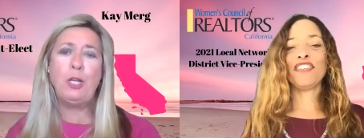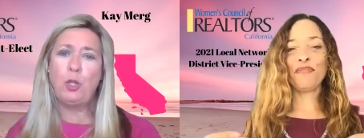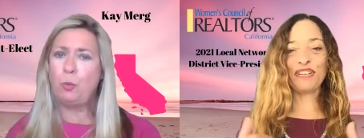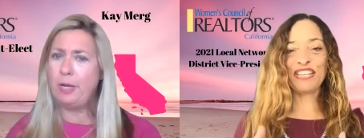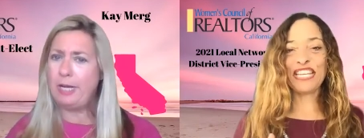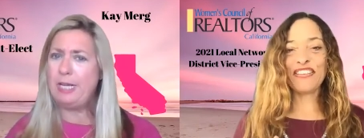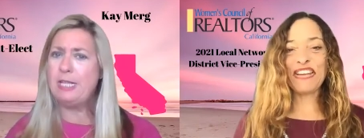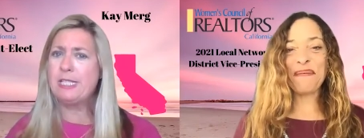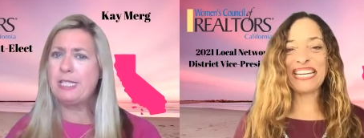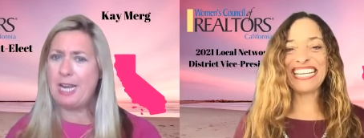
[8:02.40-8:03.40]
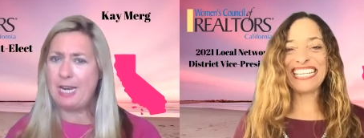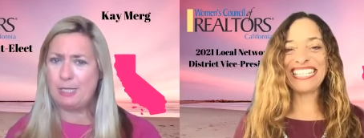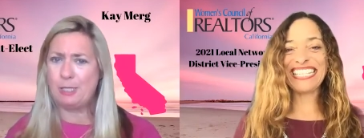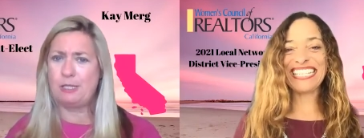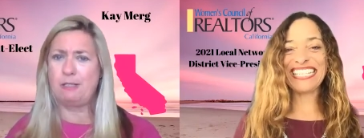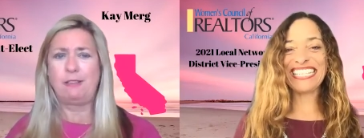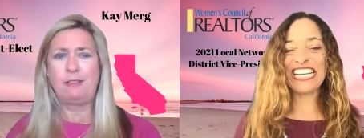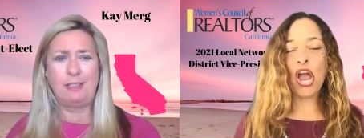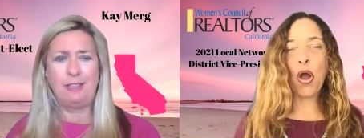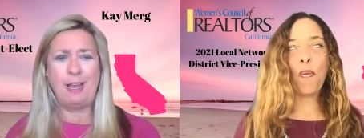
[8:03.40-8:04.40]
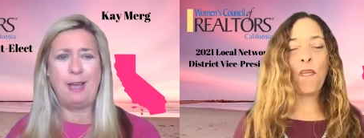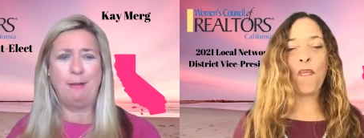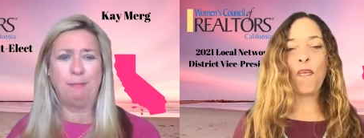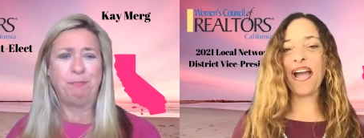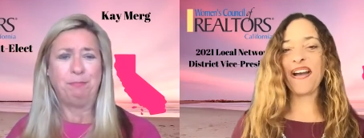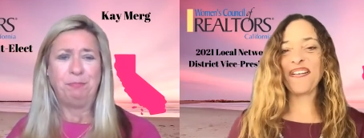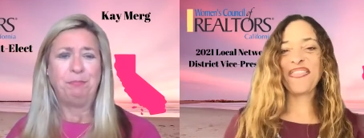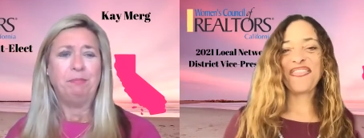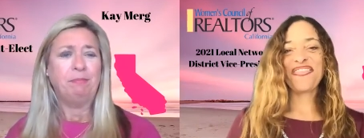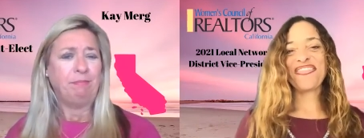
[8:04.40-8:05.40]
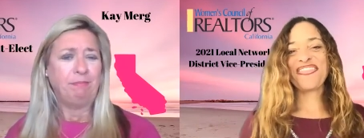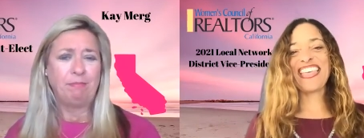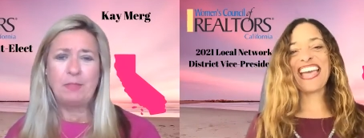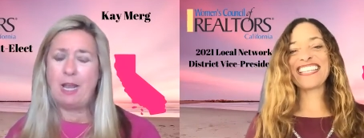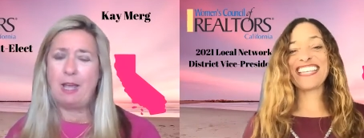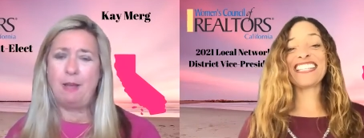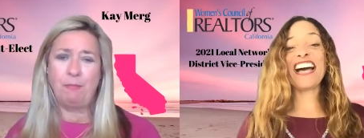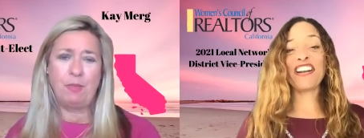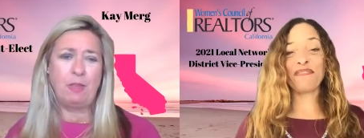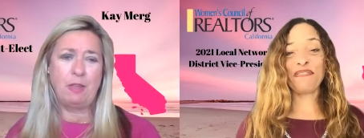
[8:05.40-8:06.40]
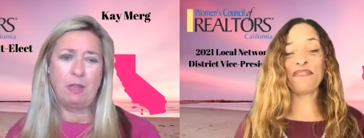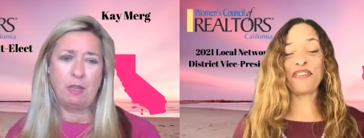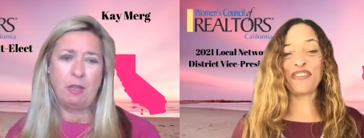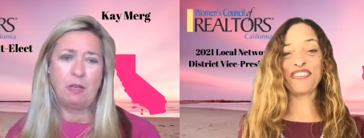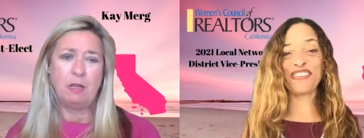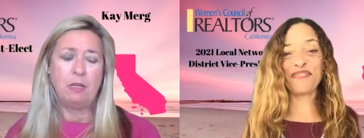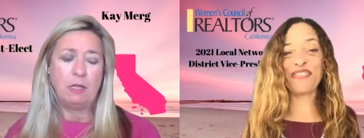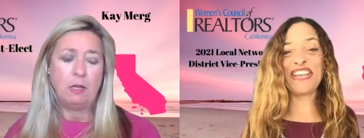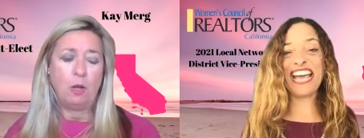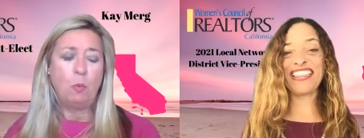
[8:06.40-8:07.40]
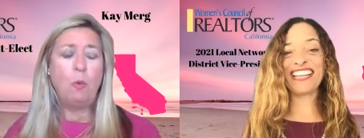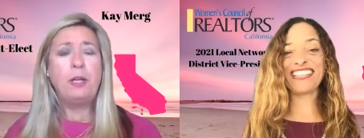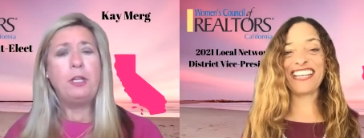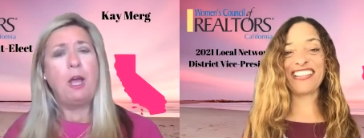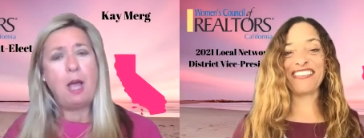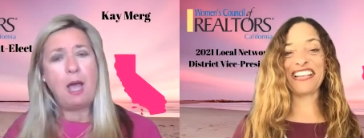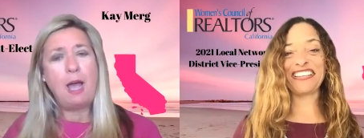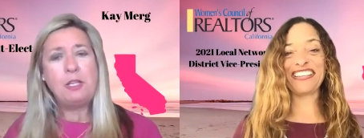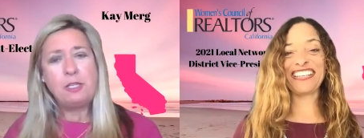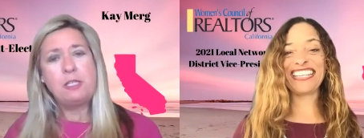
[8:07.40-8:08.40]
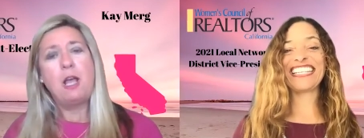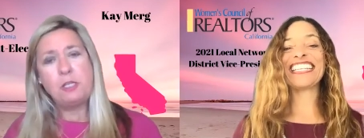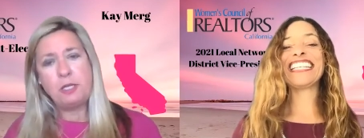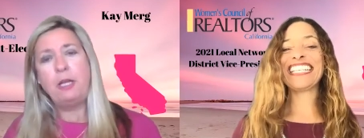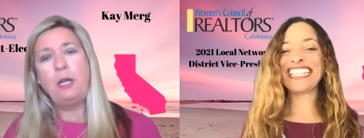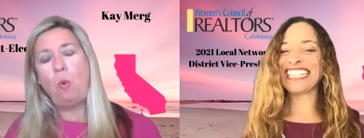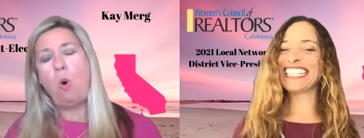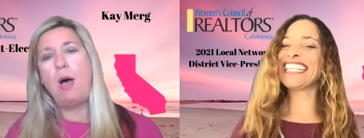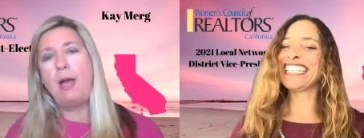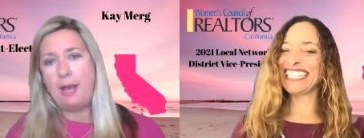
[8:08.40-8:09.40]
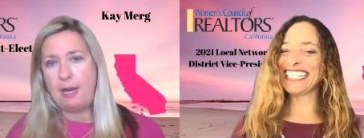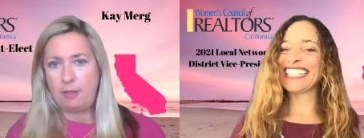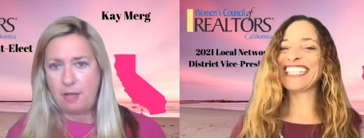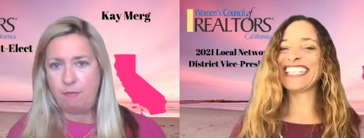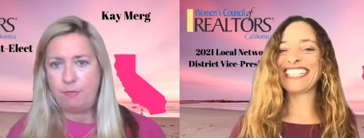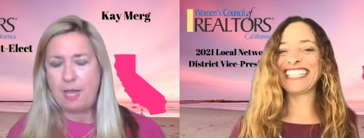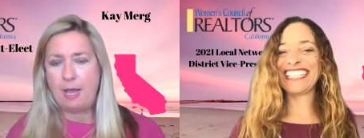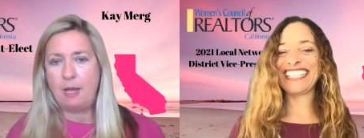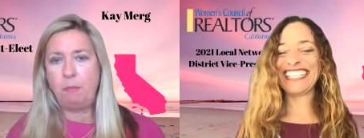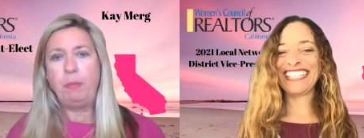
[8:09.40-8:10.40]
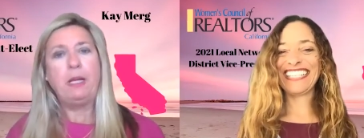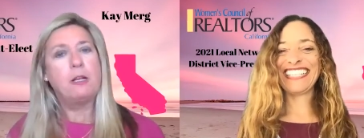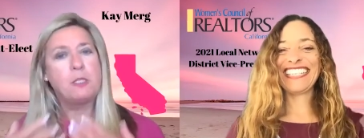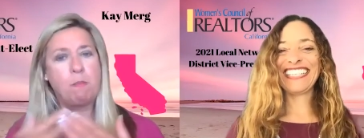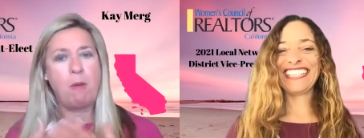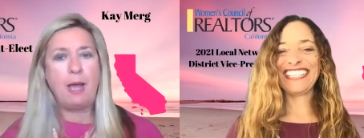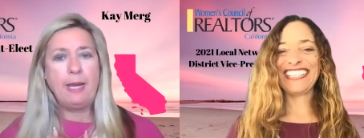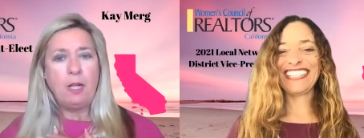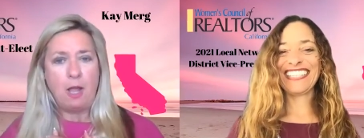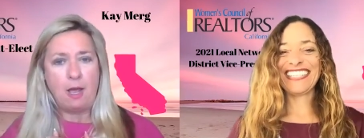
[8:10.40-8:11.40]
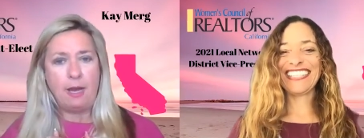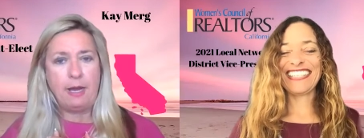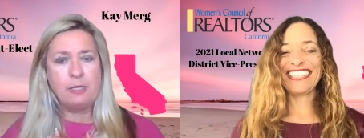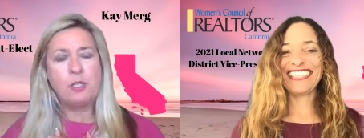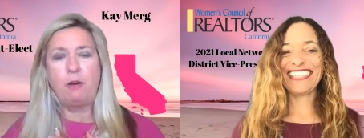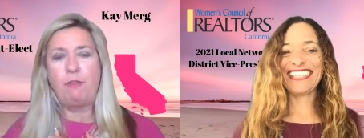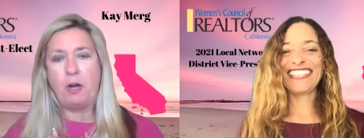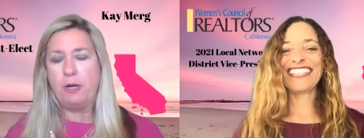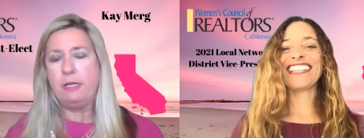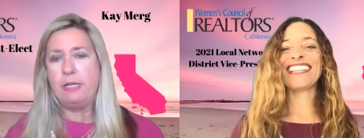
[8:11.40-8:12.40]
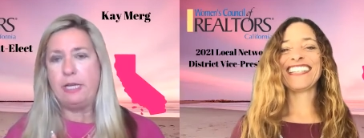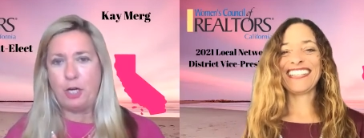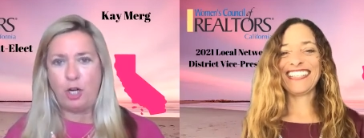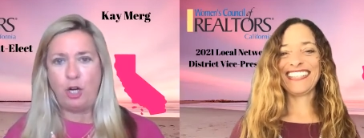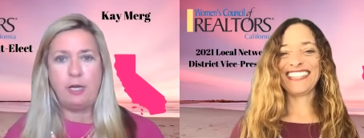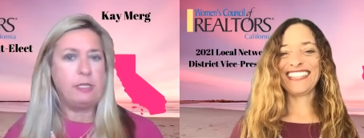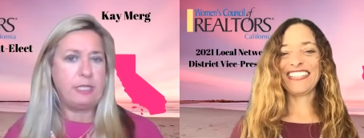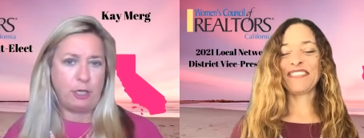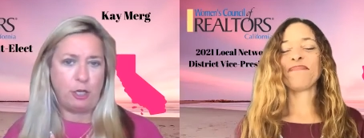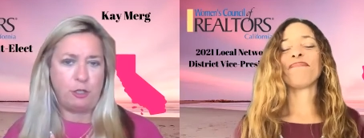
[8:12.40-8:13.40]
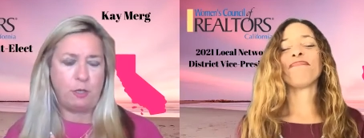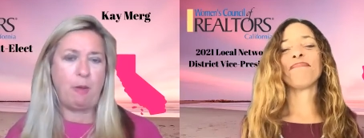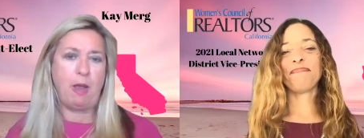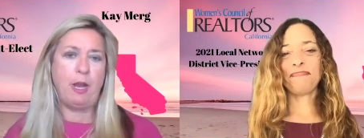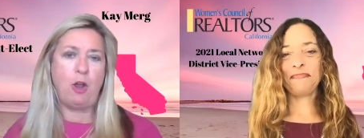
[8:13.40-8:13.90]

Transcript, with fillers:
Speaker 1: you received Three how many? States. Yeah. Wow. That's yeah. a lot of referrals when you add that. Like
Speaker 2: I, I'll tell you why I love that because my clients are very near and dear to my